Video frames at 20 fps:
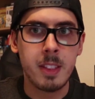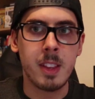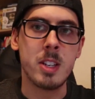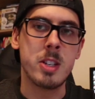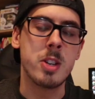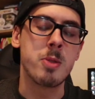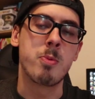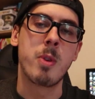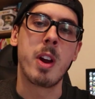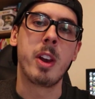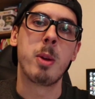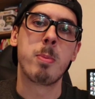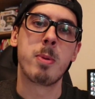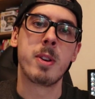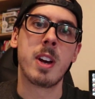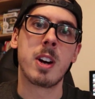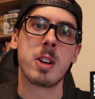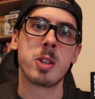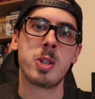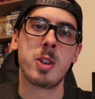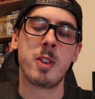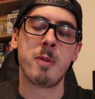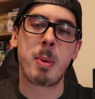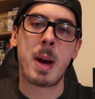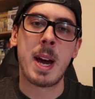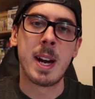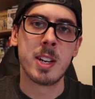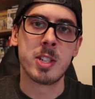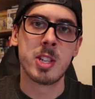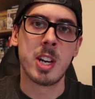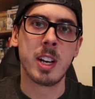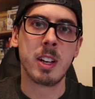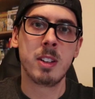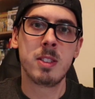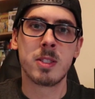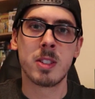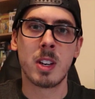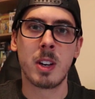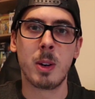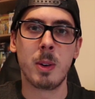They just run the production of packaging,
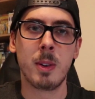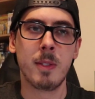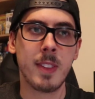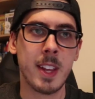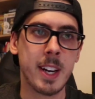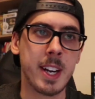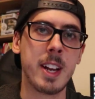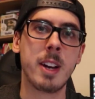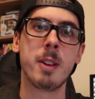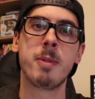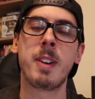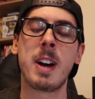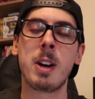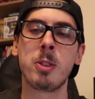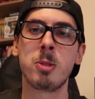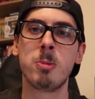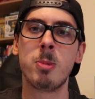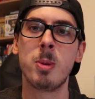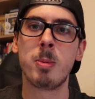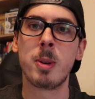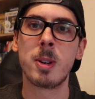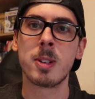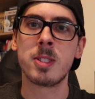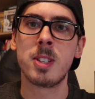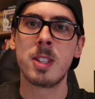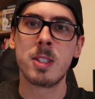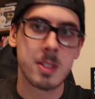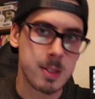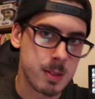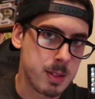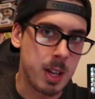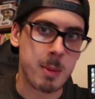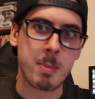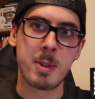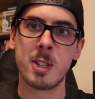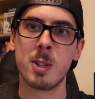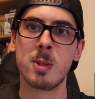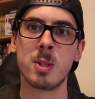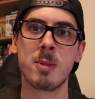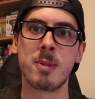so they need 1,000 more boxes, they
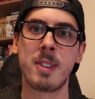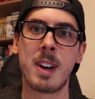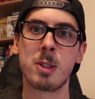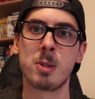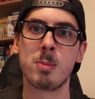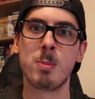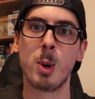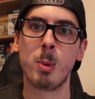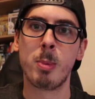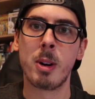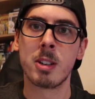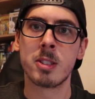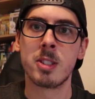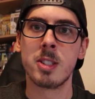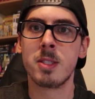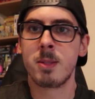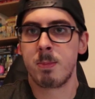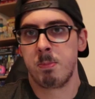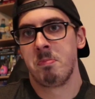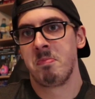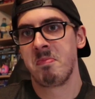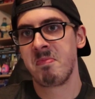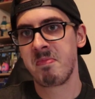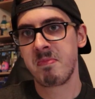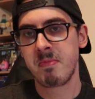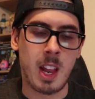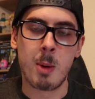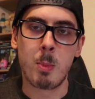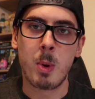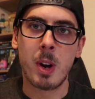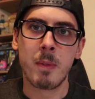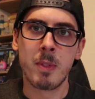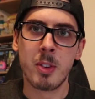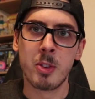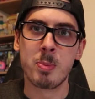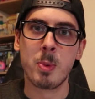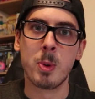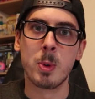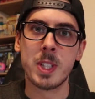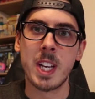produce 1,000 more boxes. And one of the
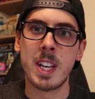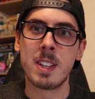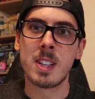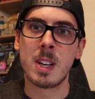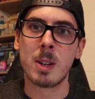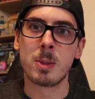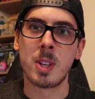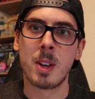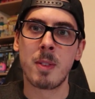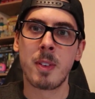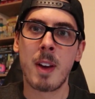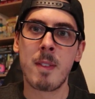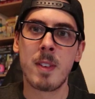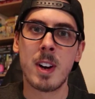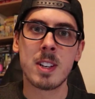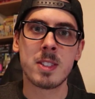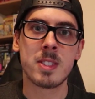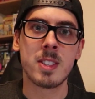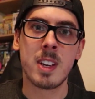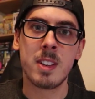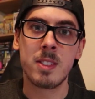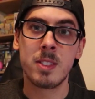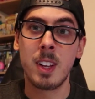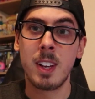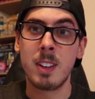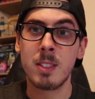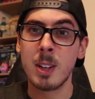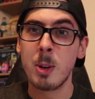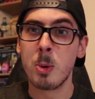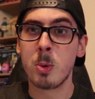small details they've given us is these